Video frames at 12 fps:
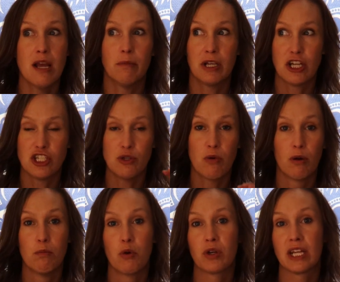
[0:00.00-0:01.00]
because you are
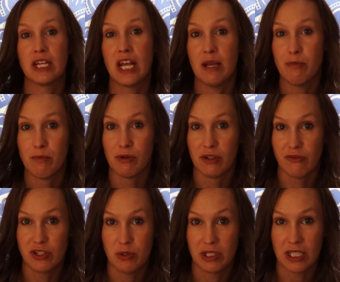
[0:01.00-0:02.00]
more than capable
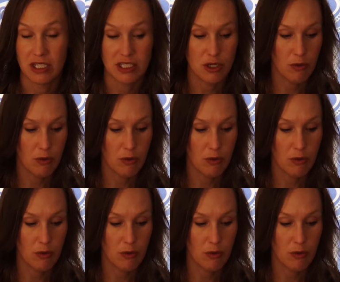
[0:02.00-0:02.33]
of doing this.